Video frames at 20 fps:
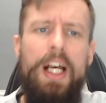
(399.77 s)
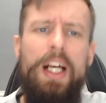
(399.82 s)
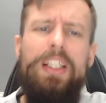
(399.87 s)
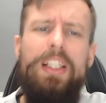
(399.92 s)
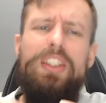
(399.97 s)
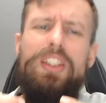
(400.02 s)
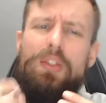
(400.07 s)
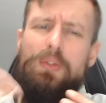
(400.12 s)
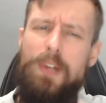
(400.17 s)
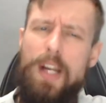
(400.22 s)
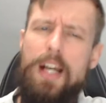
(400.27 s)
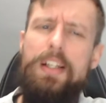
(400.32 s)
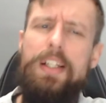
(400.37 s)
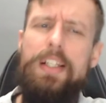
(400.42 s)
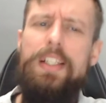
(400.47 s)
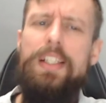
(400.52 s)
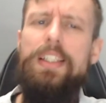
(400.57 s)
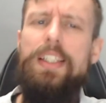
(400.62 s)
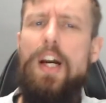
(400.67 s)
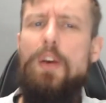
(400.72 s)

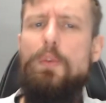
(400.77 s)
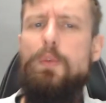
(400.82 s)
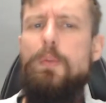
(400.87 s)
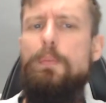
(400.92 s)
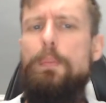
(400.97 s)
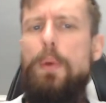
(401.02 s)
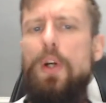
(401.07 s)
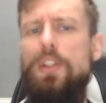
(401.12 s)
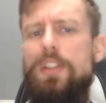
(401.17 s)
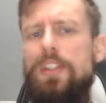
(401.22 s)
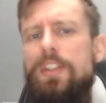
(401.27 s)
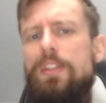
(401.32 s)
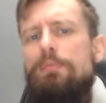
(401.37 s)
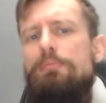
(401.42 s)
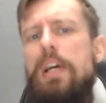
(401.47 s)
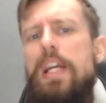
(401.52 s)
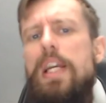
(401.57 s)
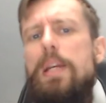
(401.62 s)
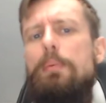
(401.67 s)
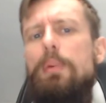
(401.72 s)
Surrounding yourself with
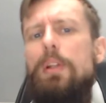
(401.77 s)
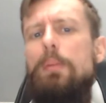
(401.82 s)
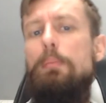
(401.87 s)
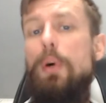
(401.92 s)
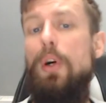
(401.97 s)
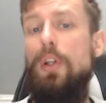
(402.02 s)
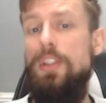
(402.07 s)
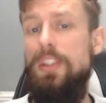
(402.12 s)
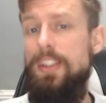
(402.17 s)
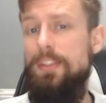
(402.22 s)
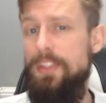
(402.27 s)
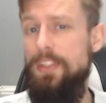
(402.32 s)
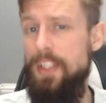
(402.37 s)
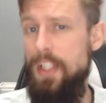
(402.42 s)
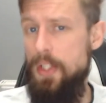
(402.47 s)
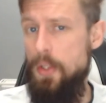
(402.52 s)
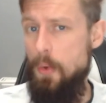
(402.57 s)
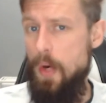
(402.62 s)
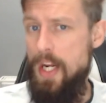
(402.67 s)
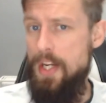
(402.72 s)
positive people and positive
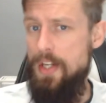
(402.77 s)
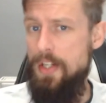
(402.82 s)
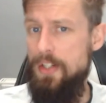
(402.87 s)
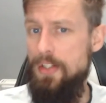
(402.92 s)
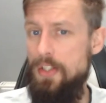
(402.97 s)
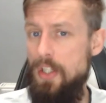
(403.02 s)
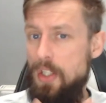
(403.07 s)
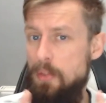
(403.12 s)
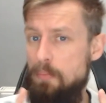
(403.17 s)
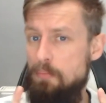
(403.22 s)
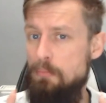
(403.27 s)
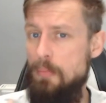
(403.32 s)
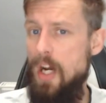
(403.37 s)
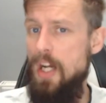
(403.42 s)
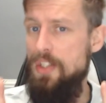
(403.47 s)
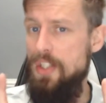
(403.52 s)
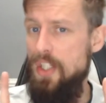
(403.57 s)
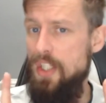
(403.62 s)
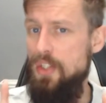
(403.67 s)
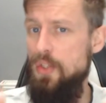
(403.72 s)
situations as
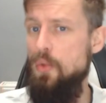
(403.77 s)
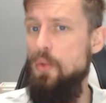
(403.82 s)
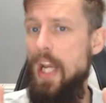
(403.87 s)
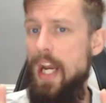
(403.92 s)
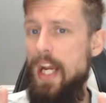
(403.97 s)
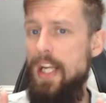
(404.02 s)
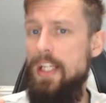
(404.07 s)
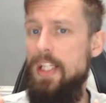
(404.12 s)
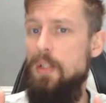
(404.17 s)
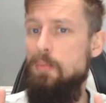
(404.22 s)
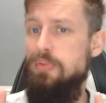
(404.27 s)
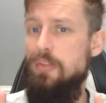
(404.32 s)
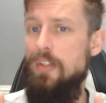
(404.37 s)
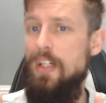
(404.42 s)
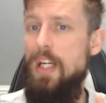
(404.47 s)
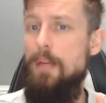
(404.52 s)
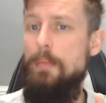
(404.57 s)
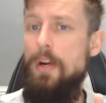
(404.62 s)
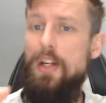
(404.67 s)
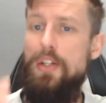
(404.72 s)
much as you can is
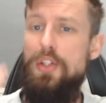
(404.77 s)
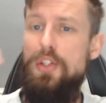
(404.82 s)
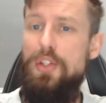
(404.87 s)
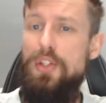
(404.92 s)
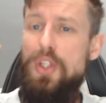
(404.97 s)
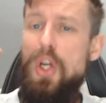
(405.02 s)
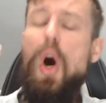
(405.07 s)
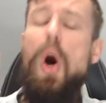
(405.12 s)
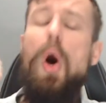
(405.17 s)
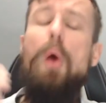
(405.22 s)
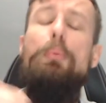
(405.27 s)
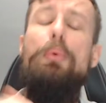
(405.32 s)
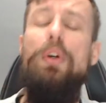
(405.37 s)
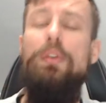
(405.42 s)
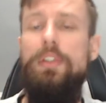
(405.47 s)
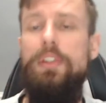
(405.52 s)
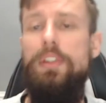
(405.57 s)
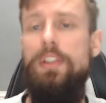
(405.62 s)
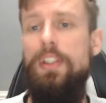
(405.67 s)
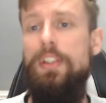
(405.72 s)
pretty much top
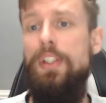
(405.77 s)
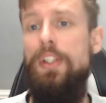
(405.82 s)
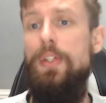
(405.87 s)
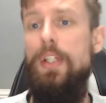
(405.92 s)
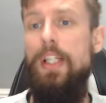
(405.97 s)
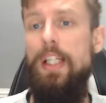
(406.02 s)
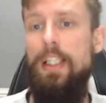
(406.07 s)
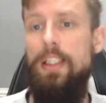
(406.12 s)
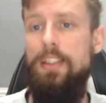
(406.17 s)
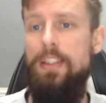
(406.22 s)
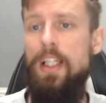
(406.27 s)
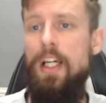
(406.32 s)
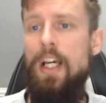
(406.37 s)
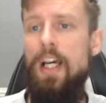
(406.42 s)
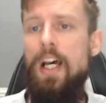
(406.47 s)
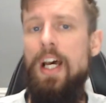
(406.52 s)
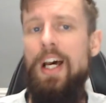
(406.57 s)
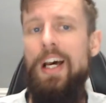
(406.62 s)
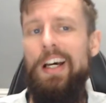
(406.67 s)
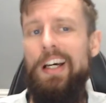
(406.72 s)
of the to-do list.
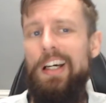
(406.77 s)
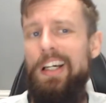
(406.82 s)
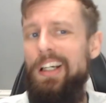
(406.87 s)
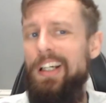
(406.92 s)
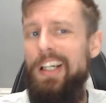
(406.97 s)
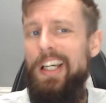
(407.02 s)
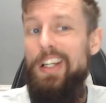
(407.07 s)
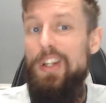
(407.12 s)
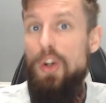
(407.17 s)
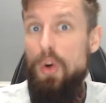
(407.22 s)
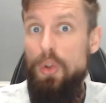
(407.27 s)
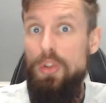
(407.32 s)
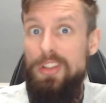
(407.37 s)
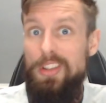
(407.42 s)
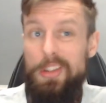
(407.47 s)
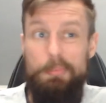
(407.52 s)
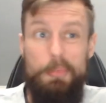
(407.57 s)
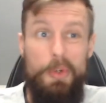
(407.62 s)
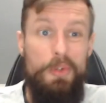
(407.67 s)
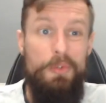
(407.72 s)
In order
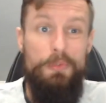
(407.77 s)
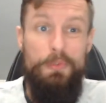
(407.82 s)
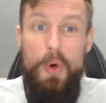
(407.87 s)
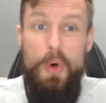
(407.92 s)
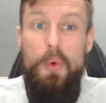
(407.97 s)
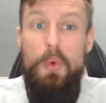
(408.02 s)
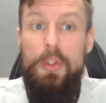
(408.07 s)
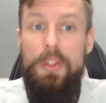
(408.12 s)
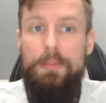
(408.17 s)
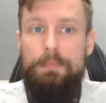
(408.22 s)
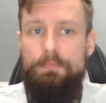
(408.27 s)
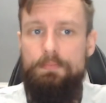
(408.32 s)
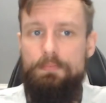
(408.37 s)
to move forward,